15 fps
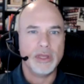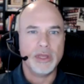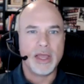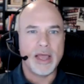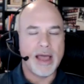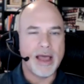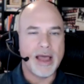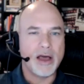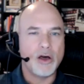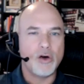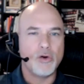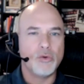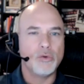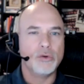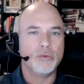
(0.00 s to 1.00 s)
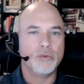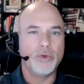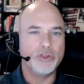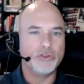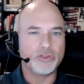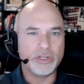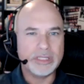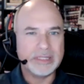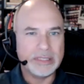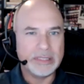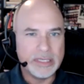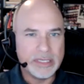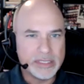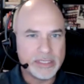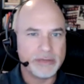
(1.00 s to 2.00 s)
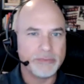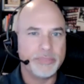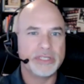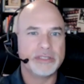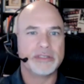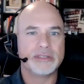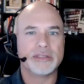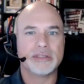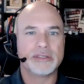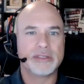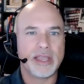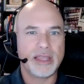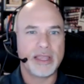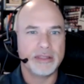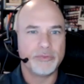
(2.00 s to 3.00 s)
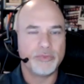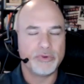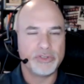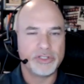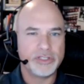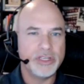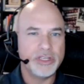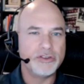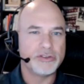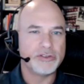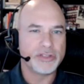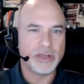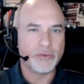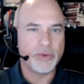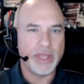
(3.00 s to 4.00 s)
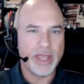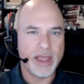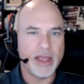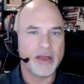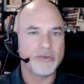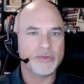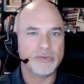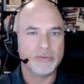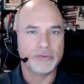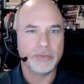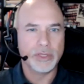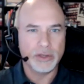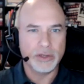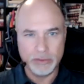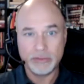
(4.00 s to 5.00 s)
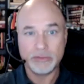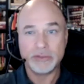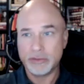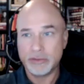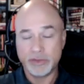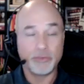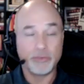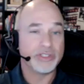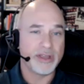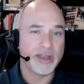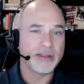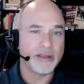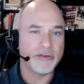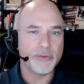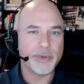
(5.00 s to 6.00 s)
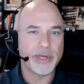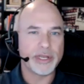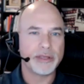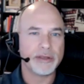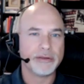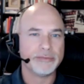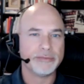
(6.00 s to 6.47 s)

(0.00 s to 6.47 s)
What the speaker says: how we usually list businesses and the procedures that we have to protect everybody?